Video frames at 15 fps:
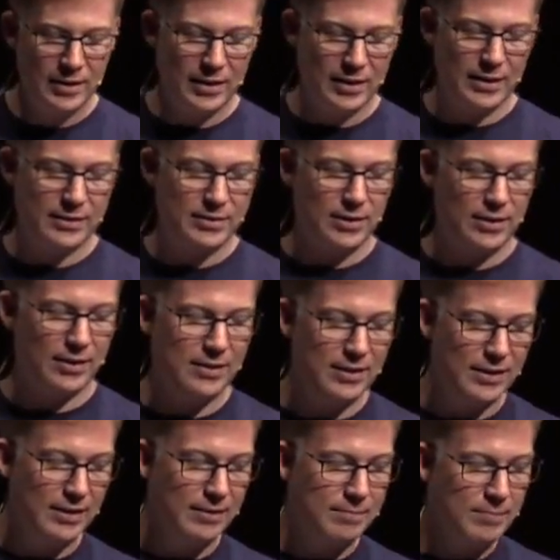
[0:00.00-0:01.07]
and the like
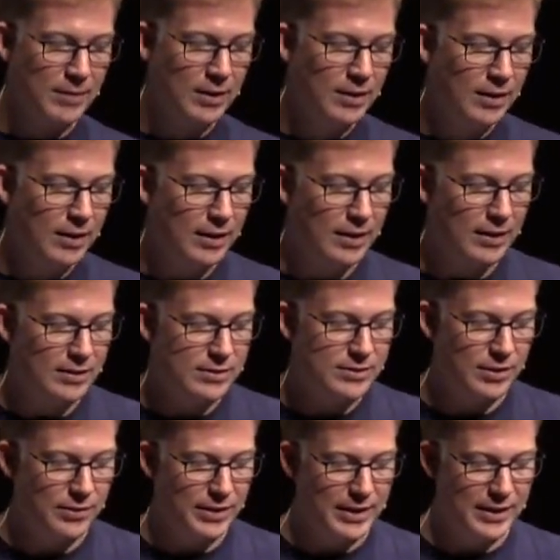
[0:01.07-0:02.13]
there.
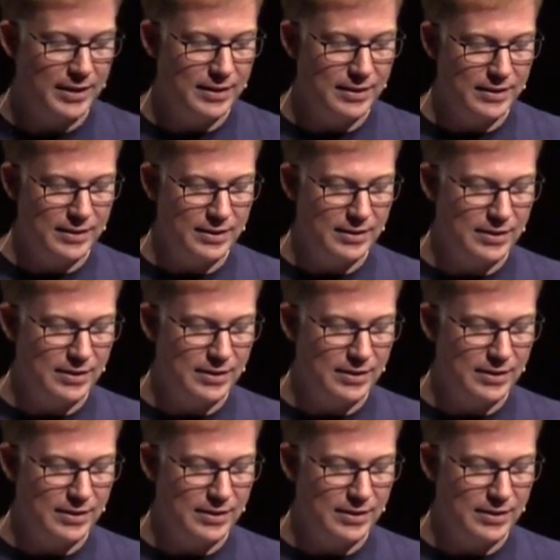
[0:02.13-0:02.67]
So they